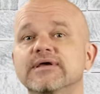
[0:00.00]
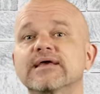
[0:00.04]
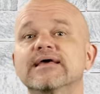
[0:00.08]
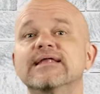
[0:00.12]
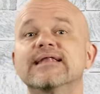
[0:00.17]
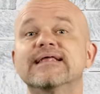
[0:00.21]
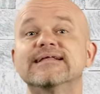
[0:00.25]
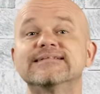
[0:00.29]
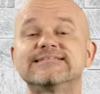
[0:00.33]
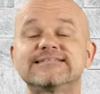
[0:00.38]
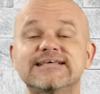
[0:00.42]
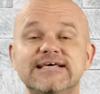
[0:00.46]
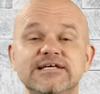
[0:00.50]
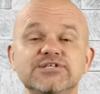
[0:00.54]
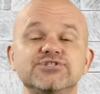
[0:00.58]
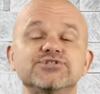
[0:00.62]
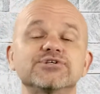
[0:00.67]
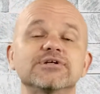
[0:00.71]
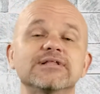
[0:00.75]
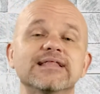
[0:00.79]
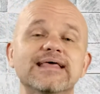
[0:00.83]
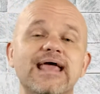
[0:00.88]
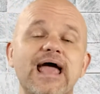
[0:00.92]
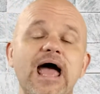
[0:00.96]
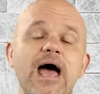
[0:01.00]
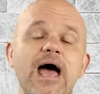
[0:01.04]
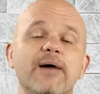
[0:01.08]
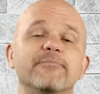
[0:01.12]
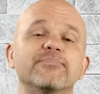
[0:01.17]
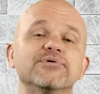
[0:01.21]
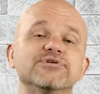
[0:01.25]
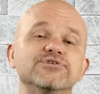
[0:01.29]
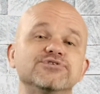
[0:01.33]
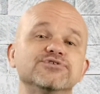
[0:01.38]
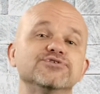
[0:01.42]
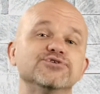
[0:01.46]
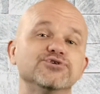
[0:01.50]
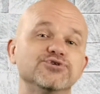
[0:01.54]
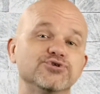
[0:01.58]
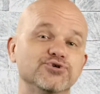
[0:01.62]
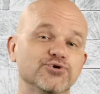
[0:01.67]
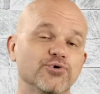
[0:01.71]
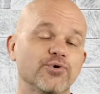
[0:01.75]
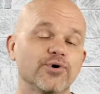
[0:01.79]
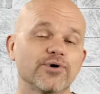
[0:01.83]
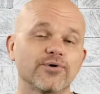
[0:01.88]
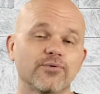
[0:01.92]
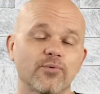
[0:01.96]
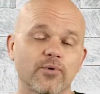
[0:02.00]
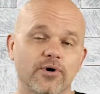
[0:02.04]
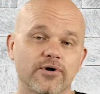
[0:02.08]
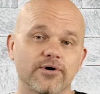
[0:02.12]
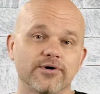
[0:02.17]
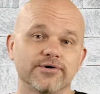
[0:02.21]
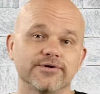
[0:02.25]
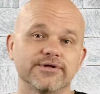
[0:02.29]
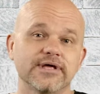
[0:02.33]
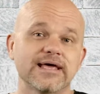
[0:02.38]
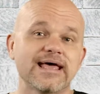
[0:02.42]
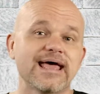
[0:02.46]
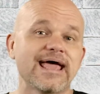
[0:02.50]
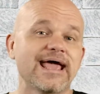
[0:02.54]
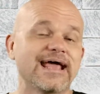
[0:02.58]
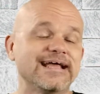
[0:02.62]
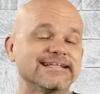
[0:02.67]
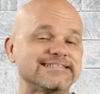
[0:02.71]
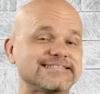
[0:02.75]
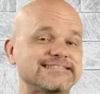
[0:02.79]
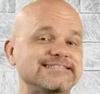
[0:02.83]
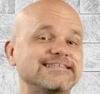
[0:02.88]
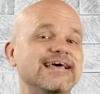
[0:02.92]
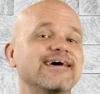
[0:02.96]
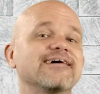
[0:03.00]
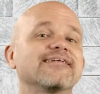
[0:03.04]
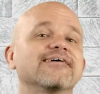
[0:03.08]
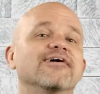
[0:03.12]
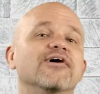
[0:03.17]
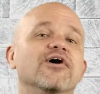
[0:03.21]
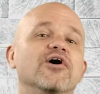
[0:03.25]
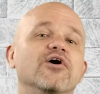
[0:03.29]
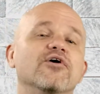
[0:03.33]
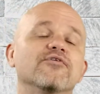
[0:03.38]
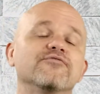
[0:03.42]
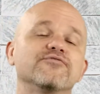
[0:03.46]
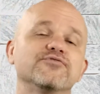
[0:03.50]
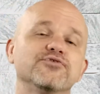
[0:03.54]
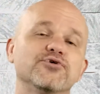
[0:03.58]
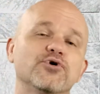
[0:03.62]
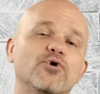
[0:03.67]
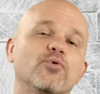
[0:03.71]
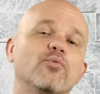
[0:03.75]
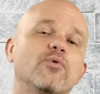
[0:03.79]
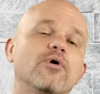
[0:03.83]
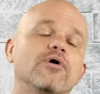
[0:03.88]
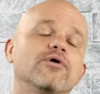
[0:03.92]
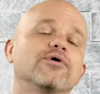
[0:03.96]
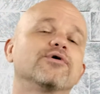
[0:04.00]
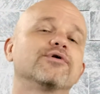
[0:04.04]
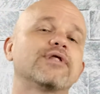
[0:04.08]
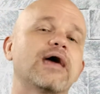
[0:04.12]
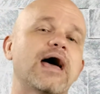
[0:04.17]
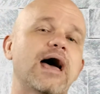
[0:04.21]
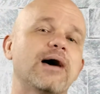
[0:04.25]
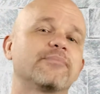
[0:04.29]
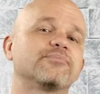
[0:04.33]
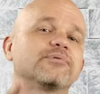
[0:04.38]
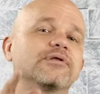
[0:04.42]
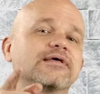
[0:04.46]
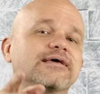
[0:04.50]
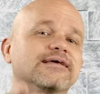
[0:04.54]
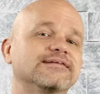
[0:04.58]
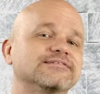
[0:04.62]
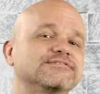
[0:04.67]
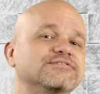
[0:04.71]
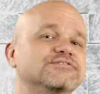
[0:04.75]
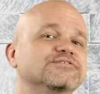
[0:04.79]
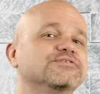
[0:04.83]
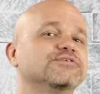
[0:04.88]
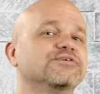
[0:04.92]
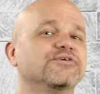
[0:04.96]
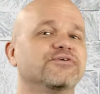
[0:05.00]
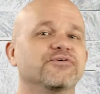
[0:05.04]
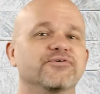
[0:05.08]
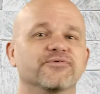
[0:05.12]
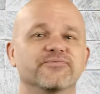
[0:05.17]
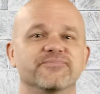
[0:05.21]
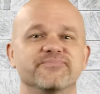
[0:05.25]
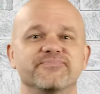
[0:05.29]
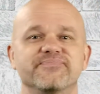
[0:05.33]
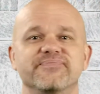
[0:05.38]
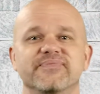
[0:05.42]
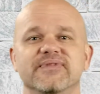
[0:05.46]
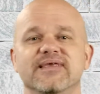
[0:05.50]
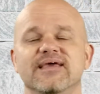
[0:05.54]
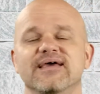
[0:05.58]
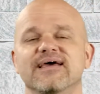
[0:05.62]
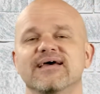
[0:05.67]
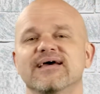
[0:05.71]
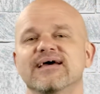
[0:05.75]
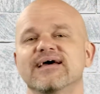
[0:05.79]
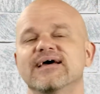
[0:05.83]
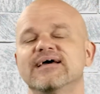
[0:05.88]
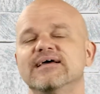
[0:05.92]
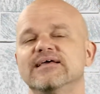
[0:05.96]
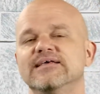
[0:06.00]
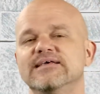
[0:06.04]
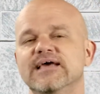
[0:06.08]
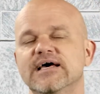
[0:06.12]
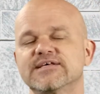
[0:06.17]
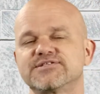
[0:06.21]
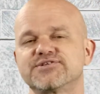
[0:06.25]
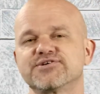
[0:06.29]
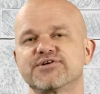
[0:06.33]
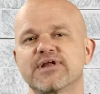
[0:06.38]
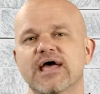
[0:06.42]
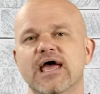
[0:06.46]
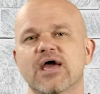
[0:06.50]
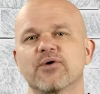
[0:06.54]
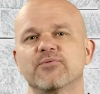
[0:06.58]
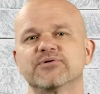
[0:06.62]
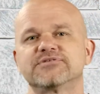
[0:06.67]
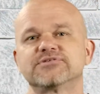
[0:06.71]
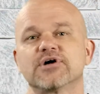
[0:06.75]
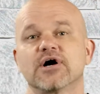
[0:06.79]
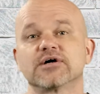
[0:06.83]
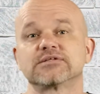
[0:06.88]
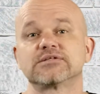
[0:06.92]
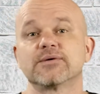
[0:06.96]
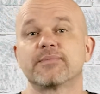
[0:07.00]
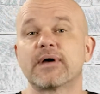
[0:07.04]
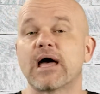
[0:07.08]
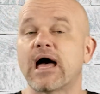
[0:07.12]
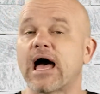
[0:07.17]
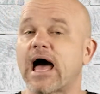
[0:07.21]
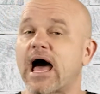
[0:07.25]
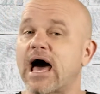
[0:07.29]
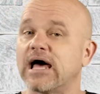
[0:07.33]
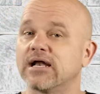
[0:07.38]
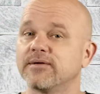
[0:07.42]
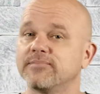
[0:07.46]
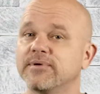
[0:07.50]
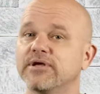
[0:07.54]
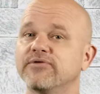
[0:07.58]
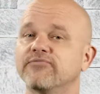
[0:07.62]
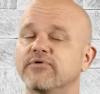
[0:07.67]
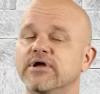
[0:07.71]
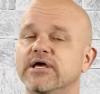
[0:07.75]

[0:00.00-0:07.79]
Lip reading: can intentionally happen to your world instead of your world happening to you. Yesterday, we talked about how to be